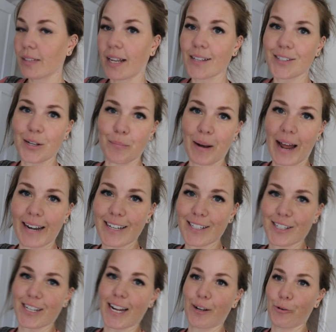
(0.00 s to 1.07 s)
So the plan is
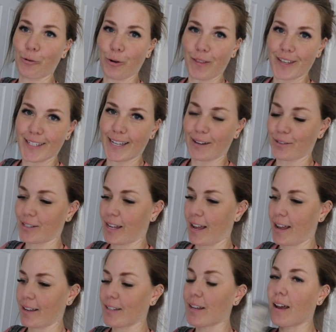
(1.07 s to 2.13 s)
to take all of this
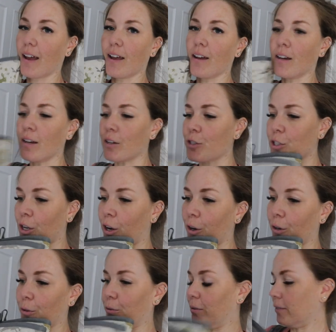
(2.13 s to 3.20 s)
downstairs
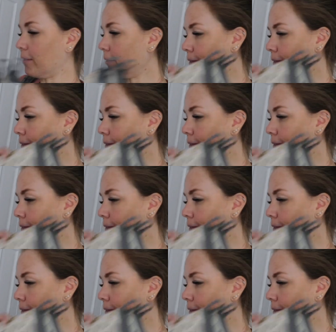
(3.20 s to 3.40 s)
so